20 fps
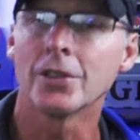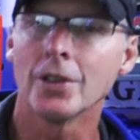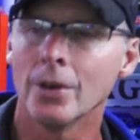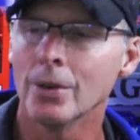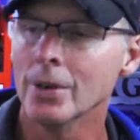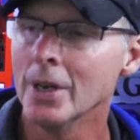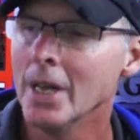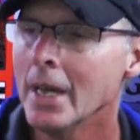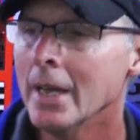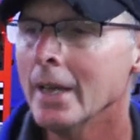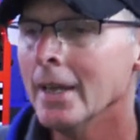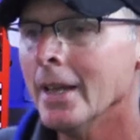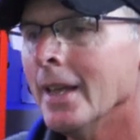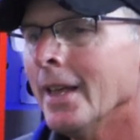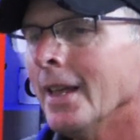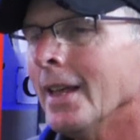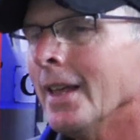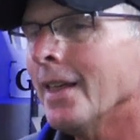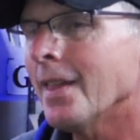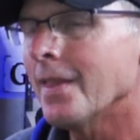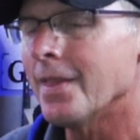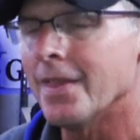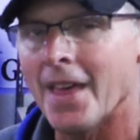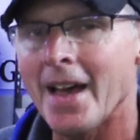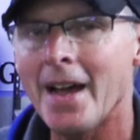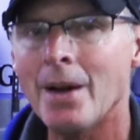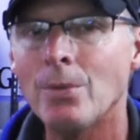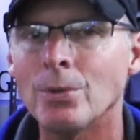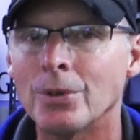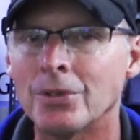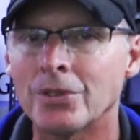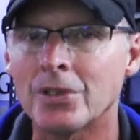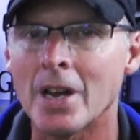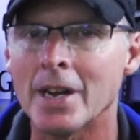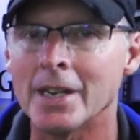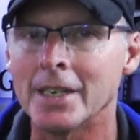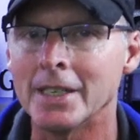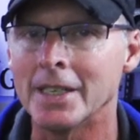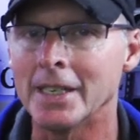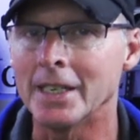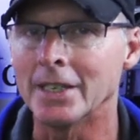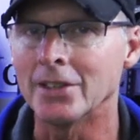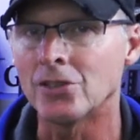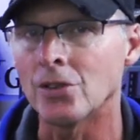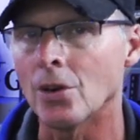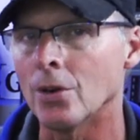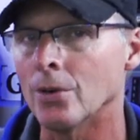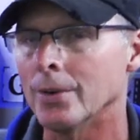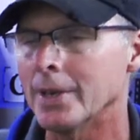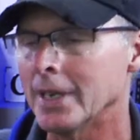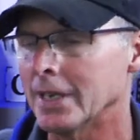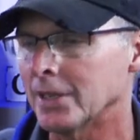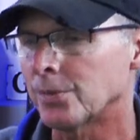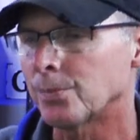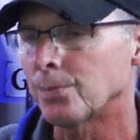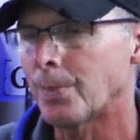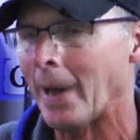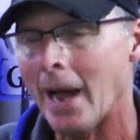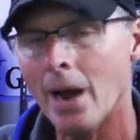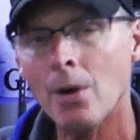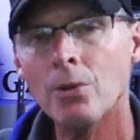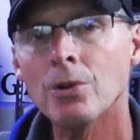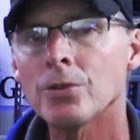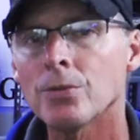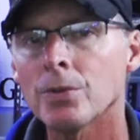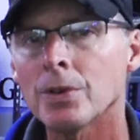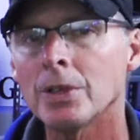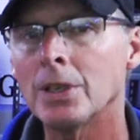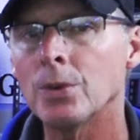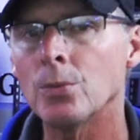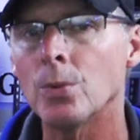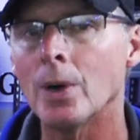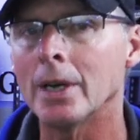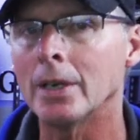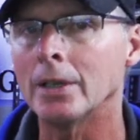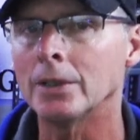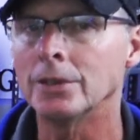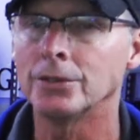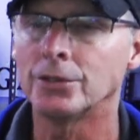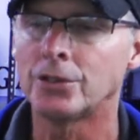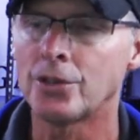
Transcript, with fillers: So that was kind of neat. So it's powered really well.